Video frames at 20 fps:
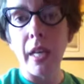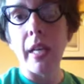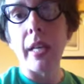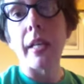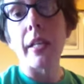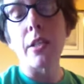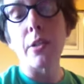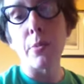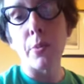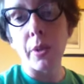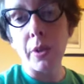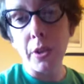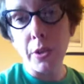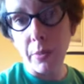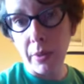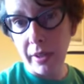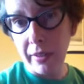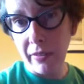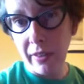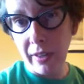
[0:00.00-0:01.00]
It's worth
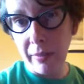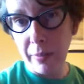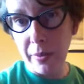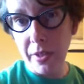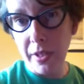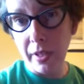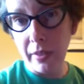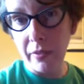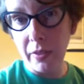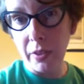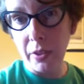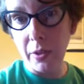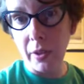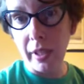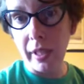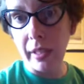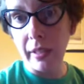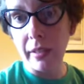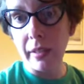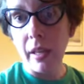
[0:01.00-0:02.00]
25% of your
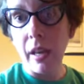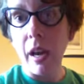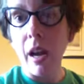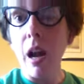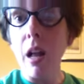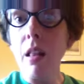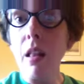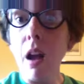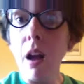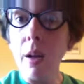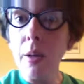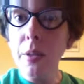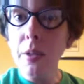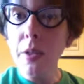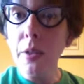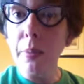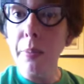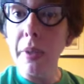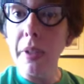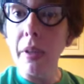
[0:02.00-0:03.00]
grade. I'll
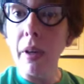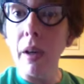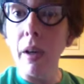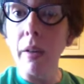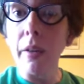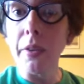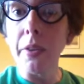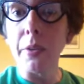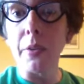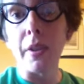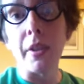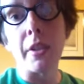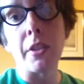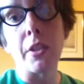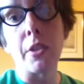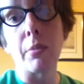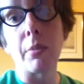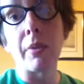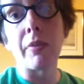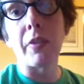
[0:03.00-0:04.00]
also be calling your
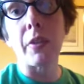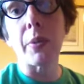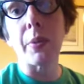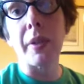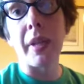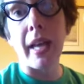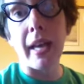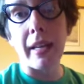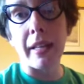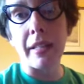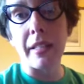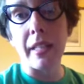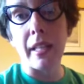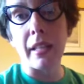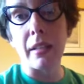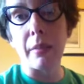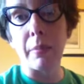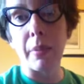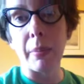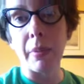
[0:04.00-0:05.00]
literature review an
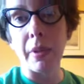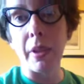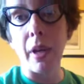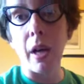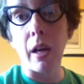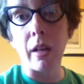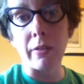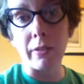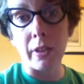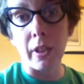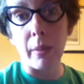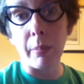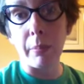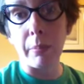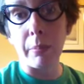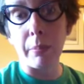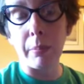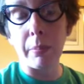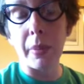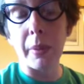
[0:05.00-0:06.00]
annotated
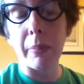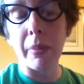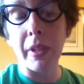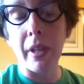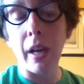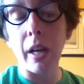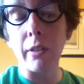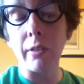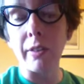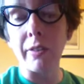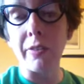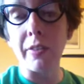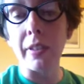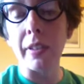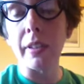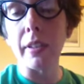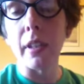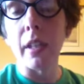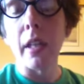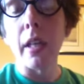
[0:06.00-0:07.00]

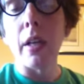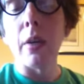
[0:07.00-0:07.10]
bibliography.